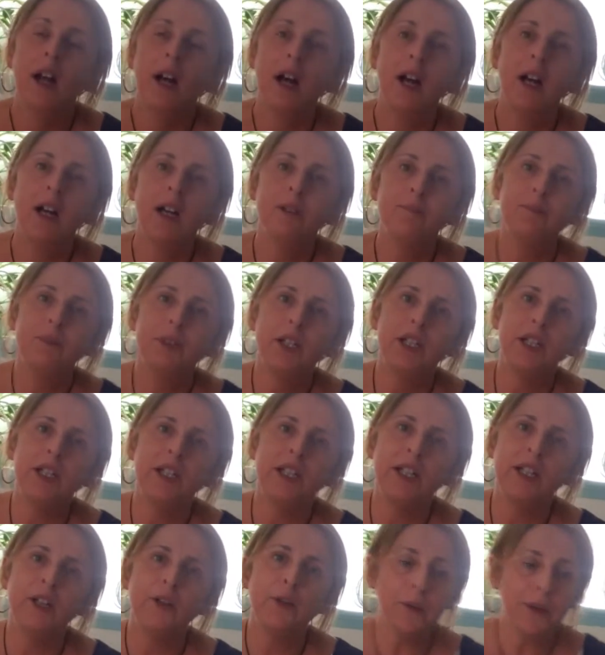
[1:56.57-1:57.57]

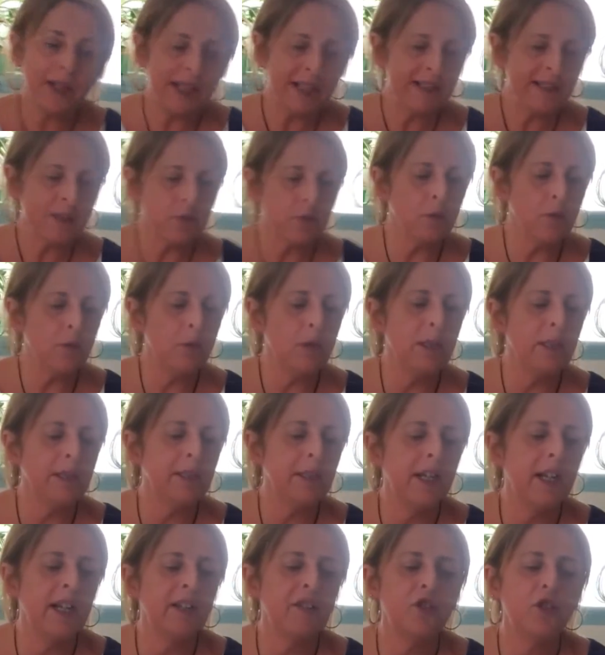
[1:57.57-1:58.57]
In a UK school,
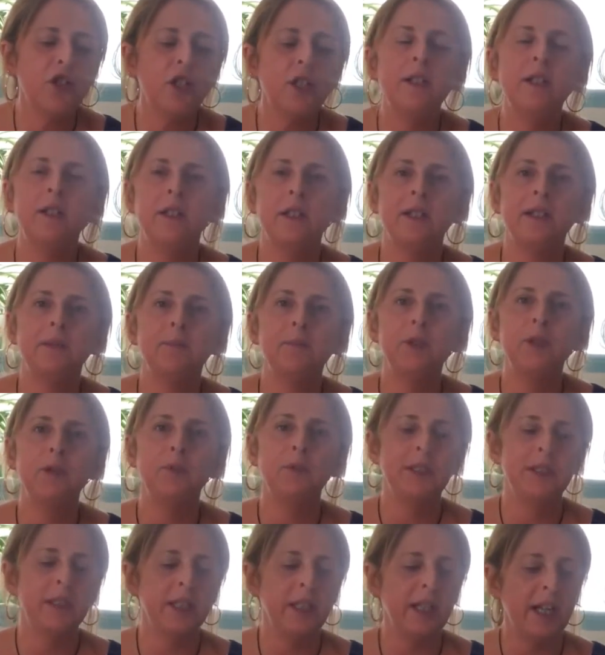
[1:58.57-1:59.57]
there are children
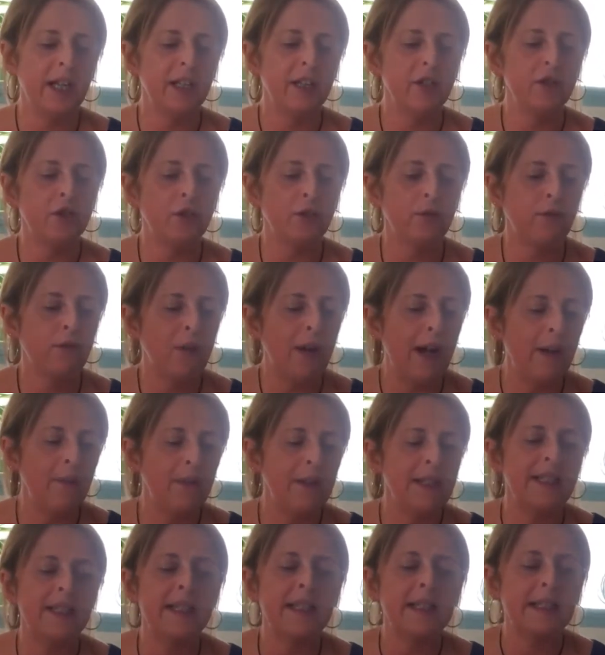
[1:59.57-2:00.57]
between the age of 5
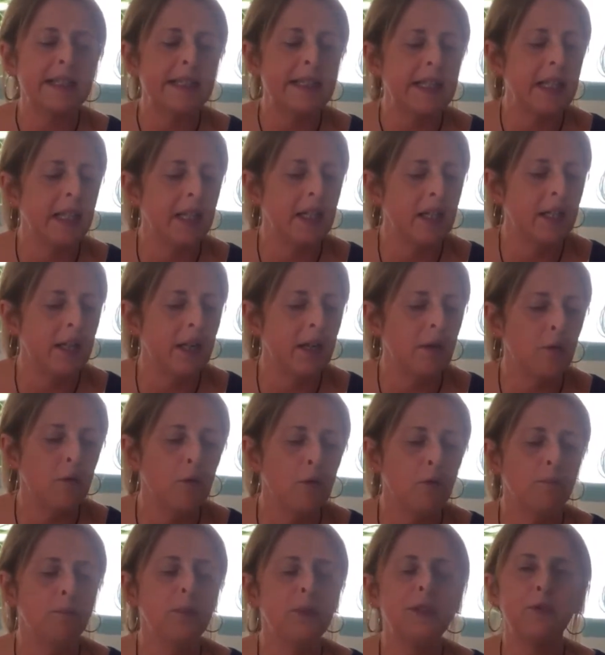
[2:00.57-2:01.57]
and 16
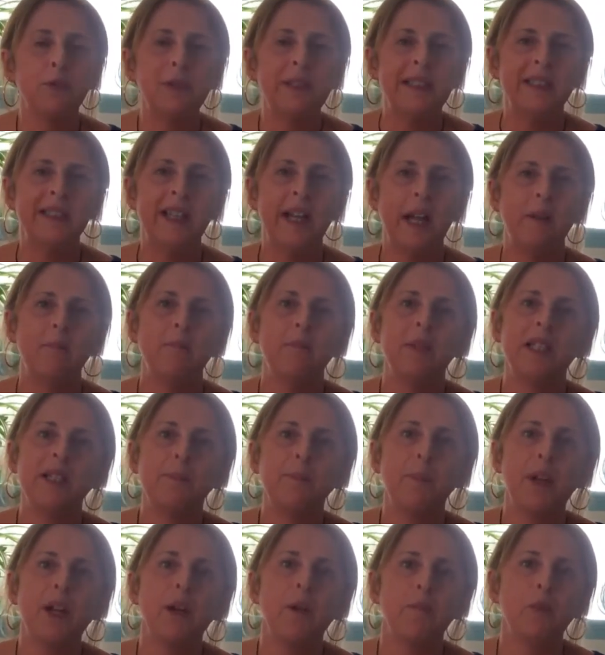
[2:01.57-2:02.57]
who, between them,
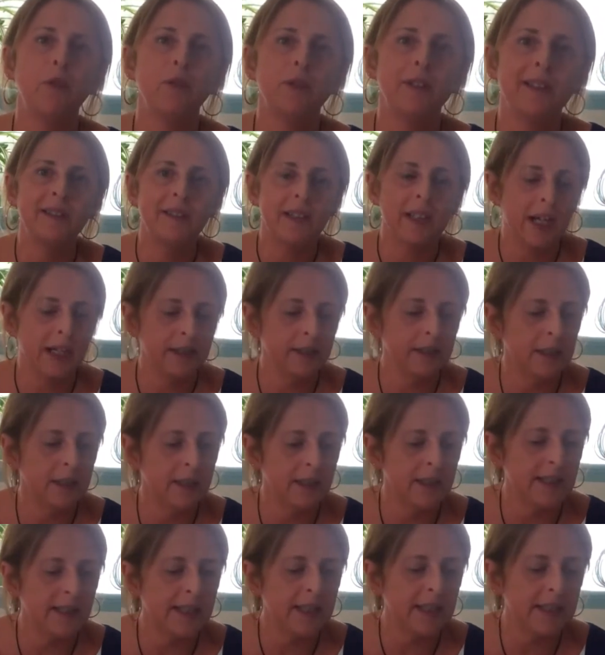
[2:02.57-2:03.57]
speak more
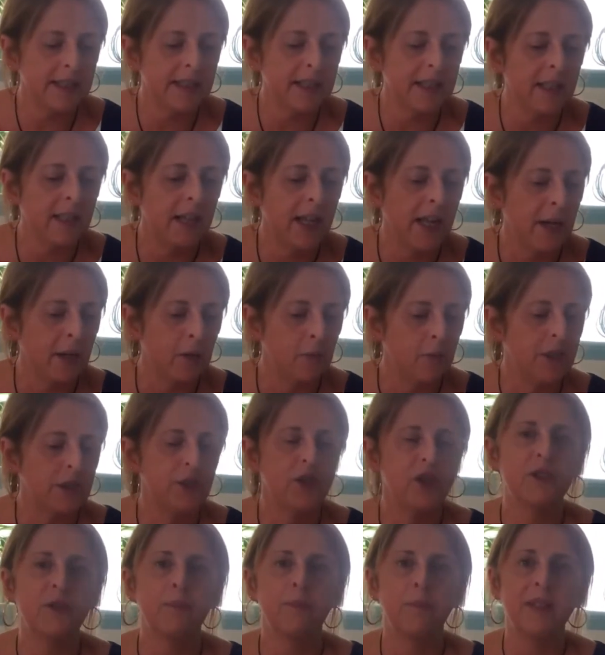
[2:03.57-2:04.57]
360
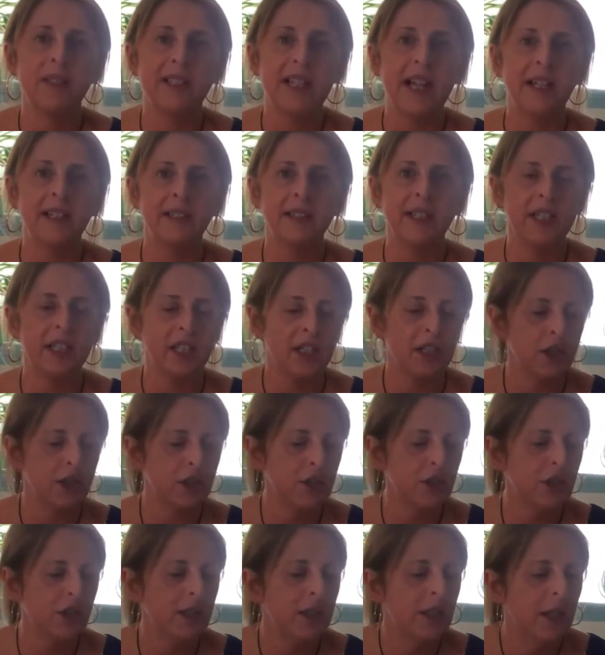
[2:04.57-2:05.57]
languages besides
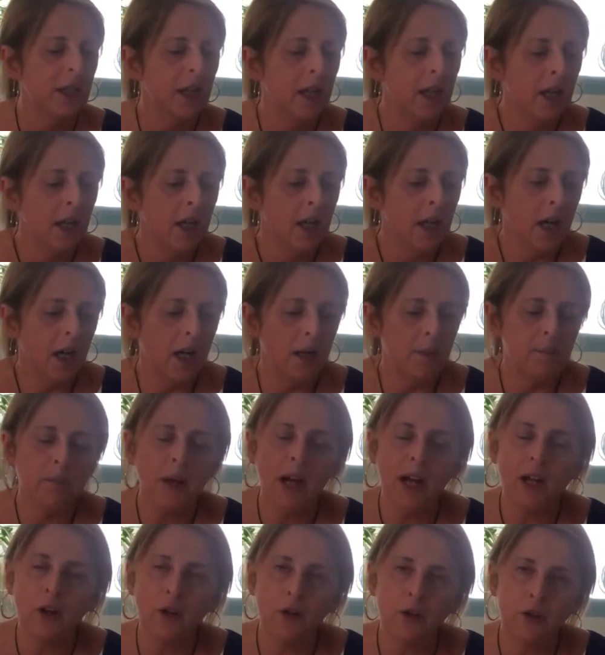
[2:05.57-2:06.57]
English.
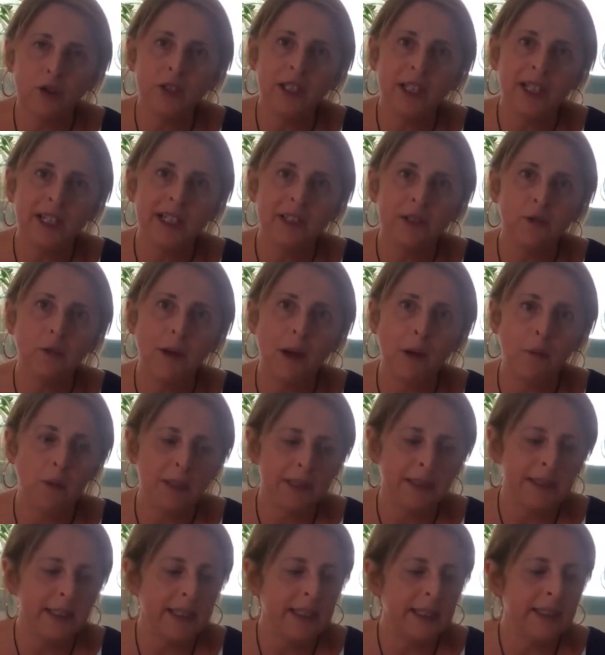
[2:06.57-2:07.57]
According to
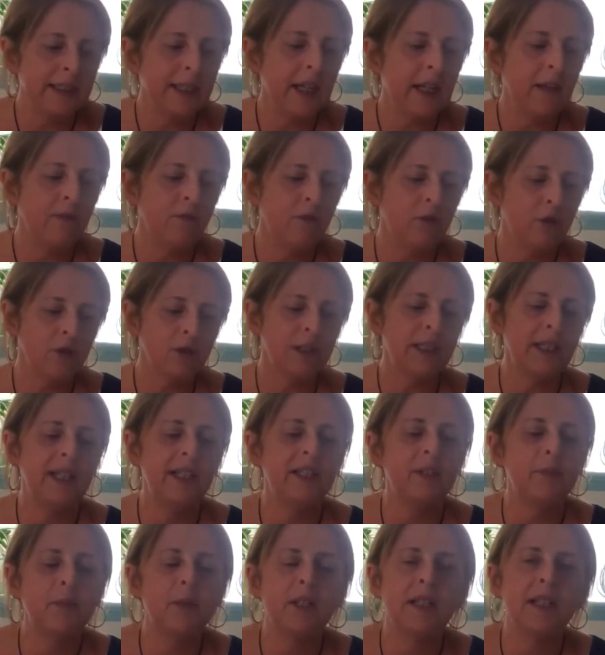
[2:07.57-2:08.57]
our data,
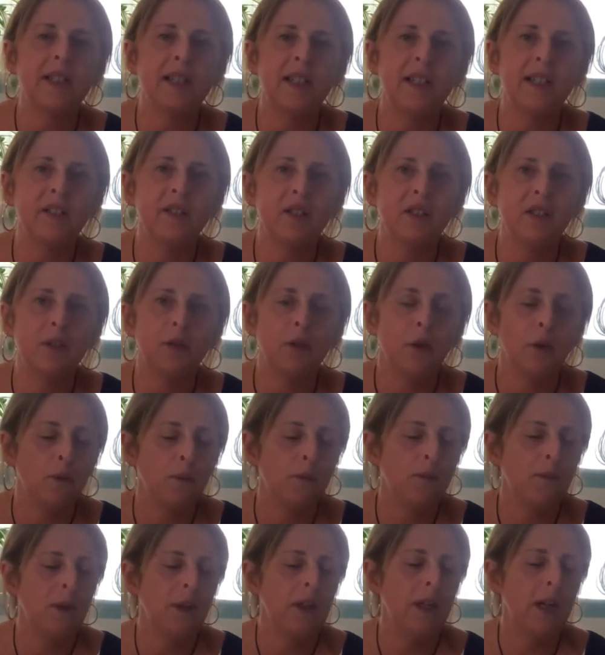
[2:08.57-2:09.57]
48%
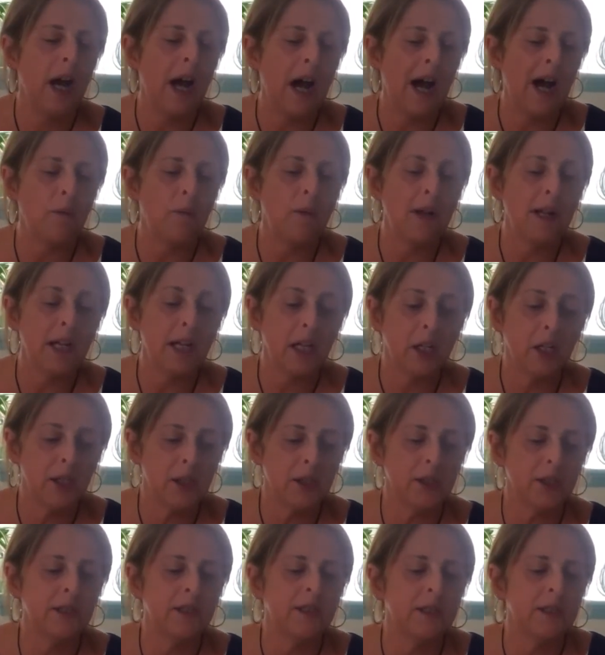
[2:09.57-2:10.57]
of our
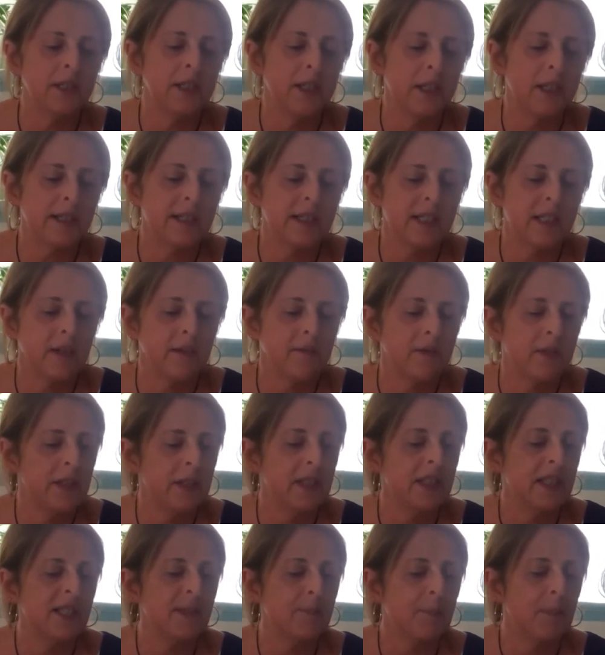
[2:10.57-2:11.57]
current Year
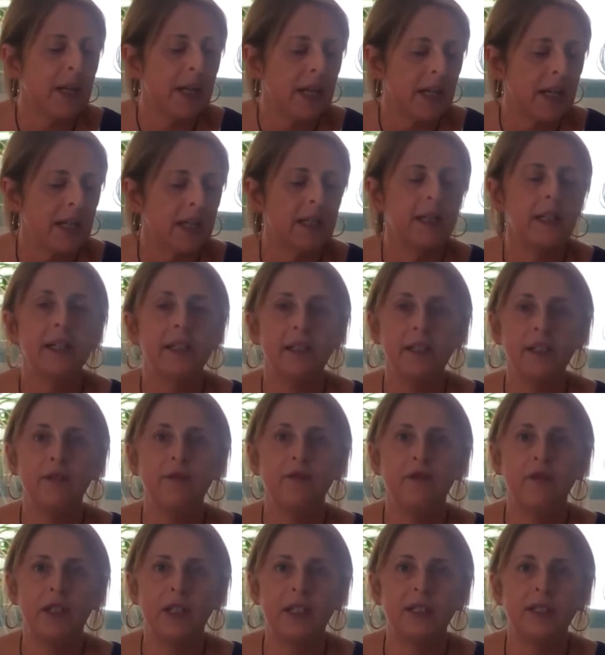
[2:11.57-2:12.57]
7 speak a
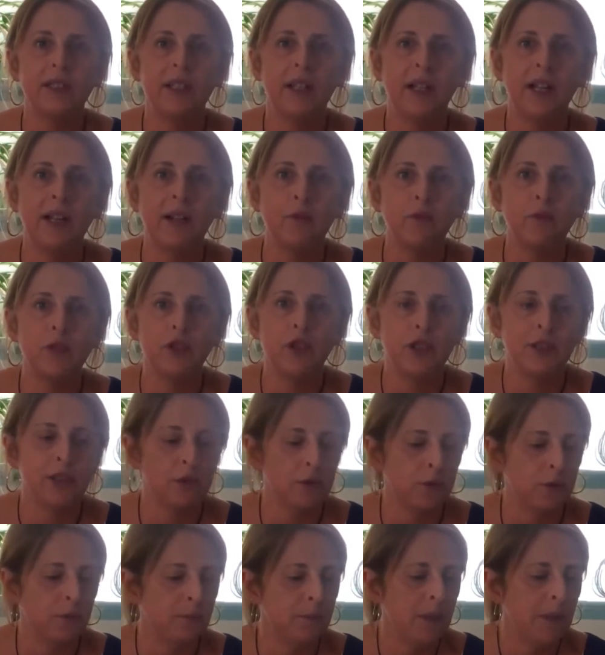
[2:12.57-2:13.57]
different language at
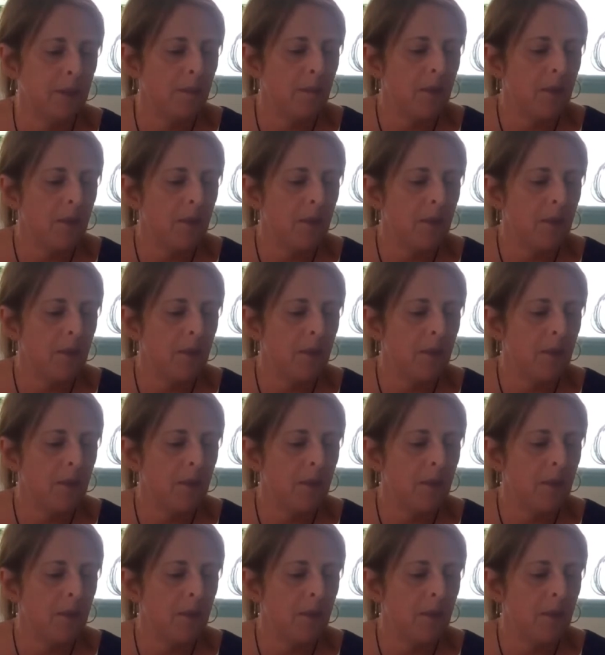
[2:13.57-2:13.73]
home.